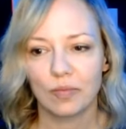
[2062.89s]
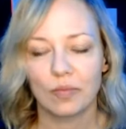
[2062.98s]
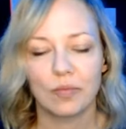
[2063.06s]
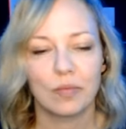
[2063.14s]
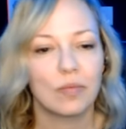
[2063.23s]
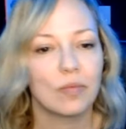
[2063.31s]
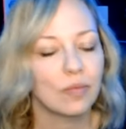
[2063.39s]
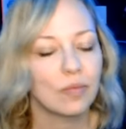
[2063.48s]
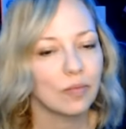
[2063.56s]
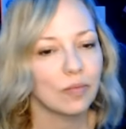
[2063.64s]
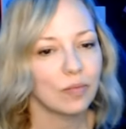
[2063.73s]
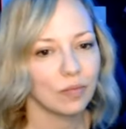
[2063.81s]

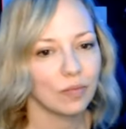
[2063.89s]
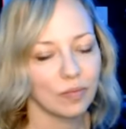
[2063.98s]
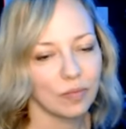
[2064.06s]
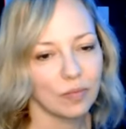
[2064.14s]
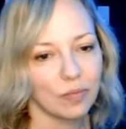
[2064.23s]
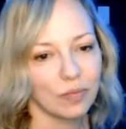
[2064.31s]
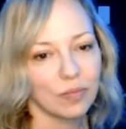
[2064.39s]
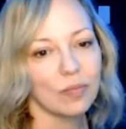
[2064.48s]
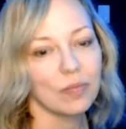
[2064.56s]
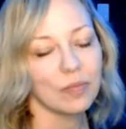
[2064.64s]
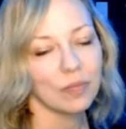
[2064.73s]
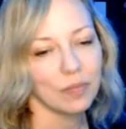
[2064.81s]

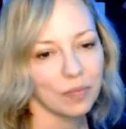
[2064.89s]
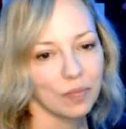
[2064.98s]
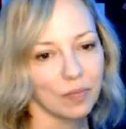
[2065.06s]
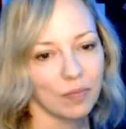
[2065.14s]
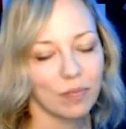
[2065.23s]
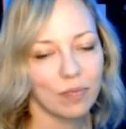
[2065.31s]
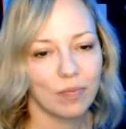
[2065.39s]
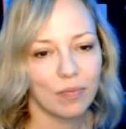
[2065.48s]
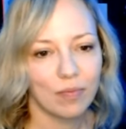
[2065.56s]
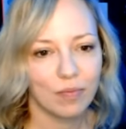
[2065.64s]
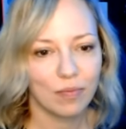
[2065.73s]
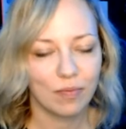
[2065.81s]

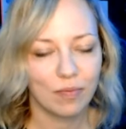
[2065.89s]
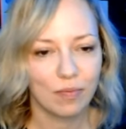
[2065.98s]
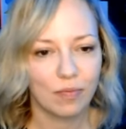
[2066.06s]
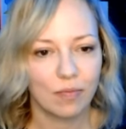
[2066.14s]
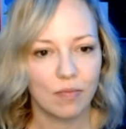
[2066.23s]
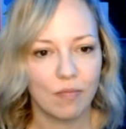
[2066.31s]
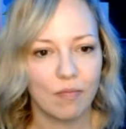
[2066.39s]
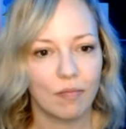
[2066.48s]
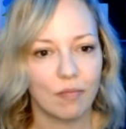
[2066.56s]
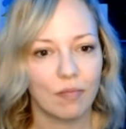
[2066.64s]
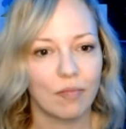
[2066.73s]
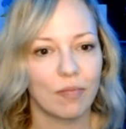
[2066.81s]

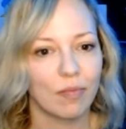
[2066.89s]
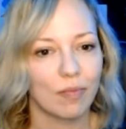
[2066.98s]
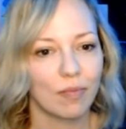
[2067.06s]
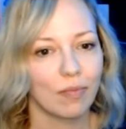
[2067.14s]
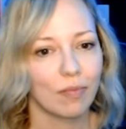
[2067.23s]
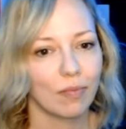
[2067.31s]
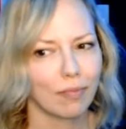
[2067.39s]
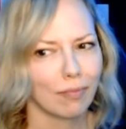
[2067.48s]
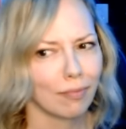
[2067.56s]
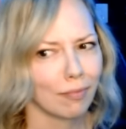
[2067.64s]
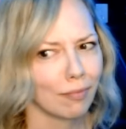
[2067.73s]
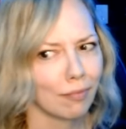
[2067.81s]

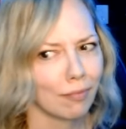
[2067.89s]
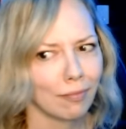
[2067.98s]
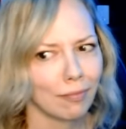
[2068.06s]
(silent)